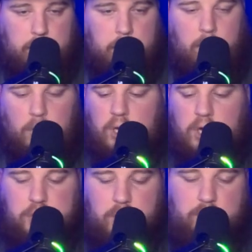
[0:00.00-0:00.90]
So the
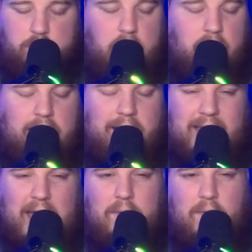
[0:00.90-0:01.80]
Detroit Lions
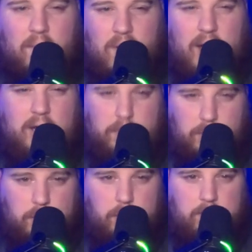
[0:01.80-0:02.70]
have a lot to
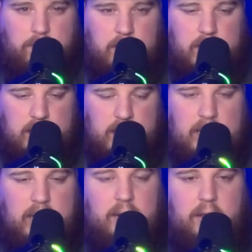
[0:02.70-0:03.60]
prove in
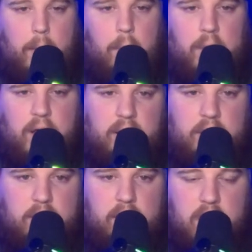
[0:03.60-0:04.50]
the next couple
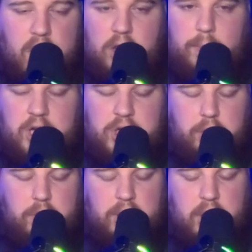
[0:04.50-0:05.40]
weeks,
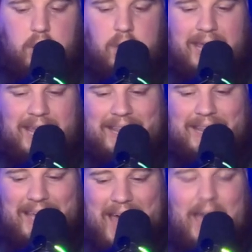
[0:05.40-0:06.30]
especially with
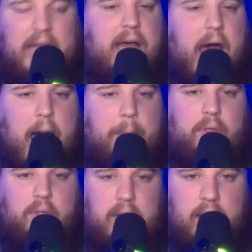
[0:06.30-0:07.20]
the guy on the
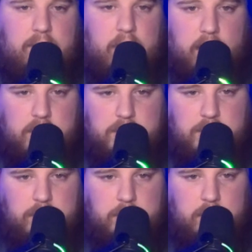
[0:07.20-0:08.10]
opposite side of Hutch.
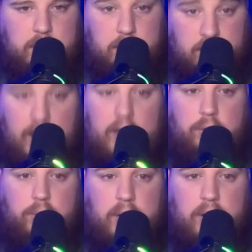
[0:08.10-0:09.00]
That's
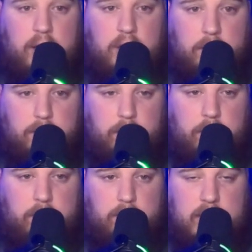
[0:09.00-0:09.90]
who got a lot to prove.
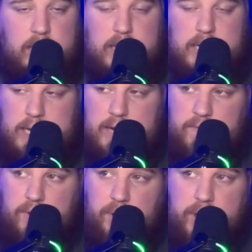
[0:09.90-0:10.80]
And if
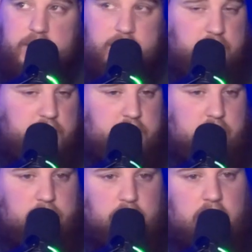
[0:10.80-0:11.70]
you
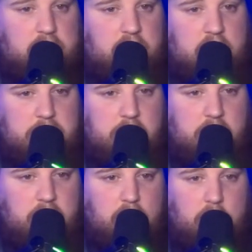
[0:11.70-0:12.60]
look at Josh
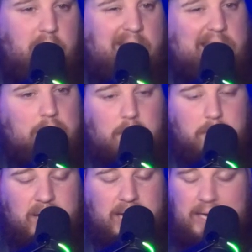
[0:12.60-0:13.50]
Pascal, the way he was
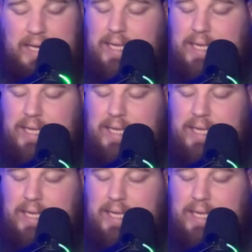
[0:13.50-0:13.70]
playing,